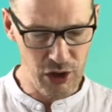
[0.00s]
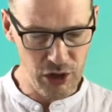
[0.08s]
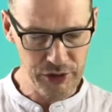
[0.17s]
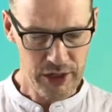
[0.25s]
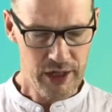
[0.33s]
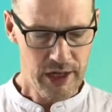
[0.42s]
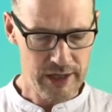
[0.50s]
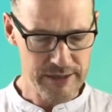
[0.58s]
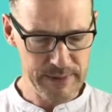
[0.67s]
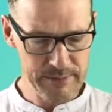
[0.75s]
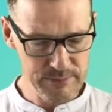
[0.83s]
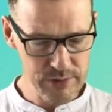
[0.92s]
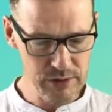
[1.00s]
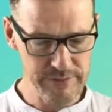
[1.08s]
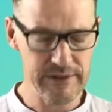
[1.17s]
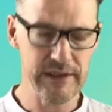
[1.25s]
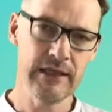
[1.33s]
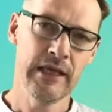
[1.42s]
God has been
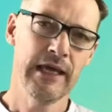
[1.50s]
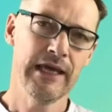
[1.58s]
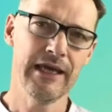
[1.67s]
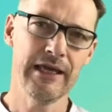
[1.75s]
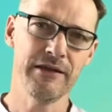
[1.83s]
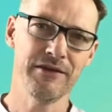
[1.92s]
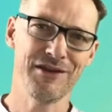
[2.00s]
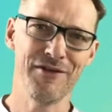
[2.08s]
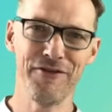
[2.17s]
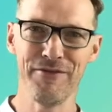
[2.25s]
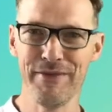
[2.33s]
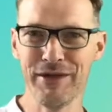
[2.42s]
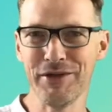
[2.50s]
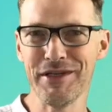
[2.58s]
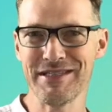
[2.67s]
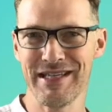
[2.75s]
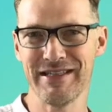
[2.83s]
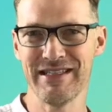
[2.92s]
moving in the
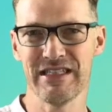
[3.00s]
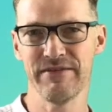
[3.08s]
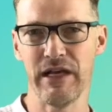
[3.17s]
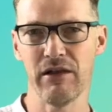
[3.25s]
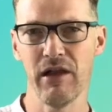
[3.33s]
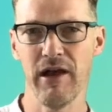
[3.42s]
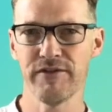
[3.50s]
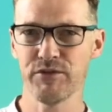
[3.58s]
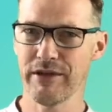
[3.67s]
familiar settings of our lives,